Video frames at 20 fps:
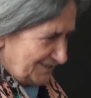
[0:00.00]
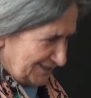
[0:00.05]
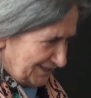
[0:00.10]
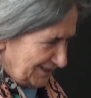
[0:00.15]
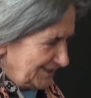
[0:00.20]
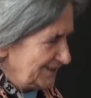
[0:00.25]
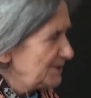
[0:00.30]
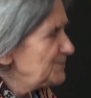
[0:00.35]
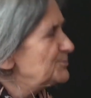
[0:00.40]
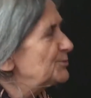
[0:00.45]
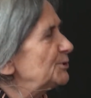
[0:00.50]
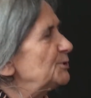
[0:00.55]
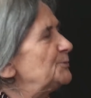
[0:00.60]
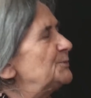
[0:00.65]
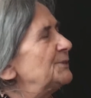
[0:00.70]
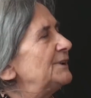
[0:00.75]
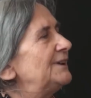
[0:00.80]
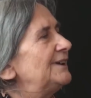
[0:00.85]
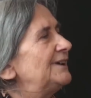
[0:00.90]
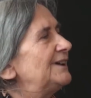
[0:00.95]
I keep on
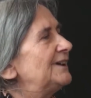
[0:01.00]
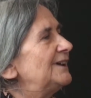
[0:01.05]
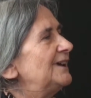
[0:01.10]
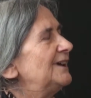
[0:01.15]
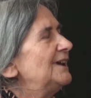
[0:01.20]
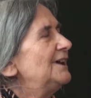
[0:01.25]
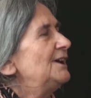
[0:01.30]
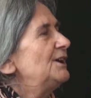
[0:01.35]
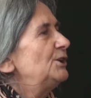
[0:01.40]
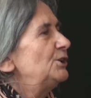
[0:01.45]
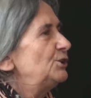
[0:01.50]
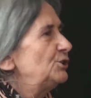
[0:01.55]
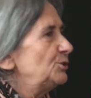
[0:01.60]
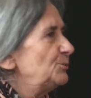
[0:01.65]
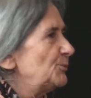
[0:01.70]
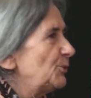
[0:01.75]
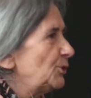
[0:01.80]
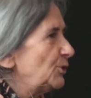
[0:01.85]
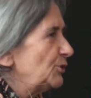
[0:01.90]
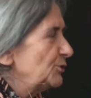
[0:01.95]
being
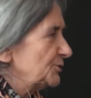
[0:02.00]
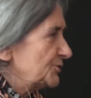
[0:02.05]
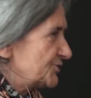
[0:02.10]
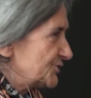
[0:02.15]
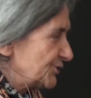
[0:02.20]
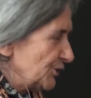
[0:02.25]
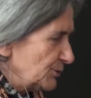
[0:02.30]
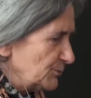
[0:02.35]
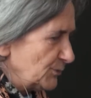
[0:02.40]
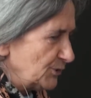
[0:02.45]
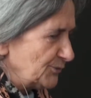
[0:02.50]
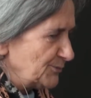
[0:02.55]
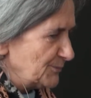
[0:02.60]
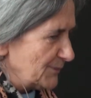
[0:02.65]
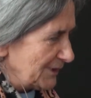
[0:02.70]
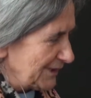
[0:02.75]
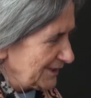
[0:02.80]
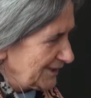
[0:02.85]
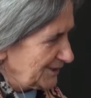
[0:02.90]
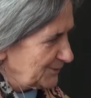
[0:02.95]
among some of
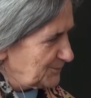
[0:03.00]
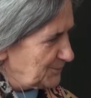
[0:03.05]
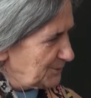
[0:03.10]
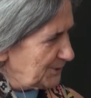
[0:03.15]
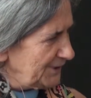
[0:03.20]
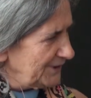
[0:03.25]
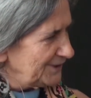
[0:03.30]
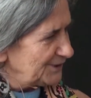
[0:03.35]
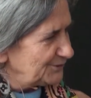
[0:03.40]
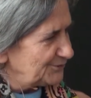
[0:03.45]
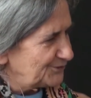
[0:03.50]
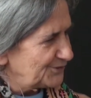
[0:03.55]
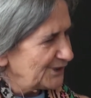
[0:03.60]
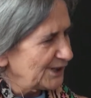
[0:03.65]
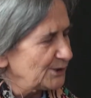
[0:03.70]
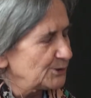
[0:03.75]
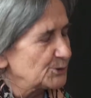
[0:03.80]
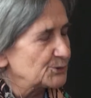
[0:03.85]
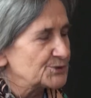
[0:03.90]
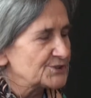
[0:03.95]
my peer fellow